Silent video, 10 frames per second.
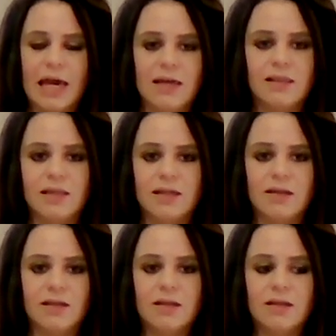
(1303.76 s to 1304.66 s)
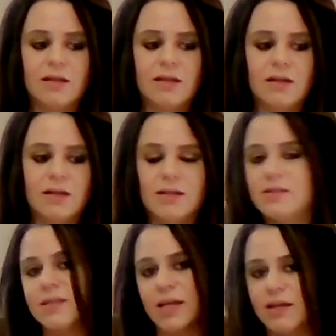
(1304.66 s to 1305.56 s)
Haley
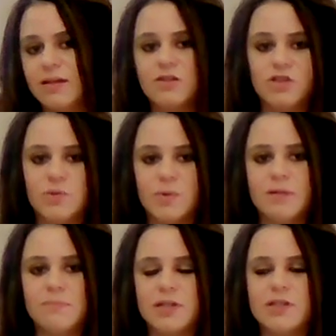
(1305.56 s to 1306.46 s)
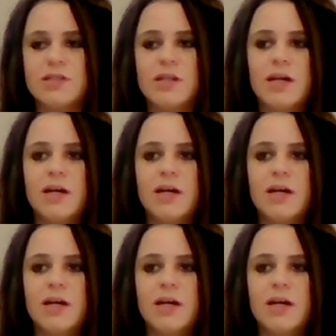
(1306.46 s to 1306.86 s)
is saying and doing, but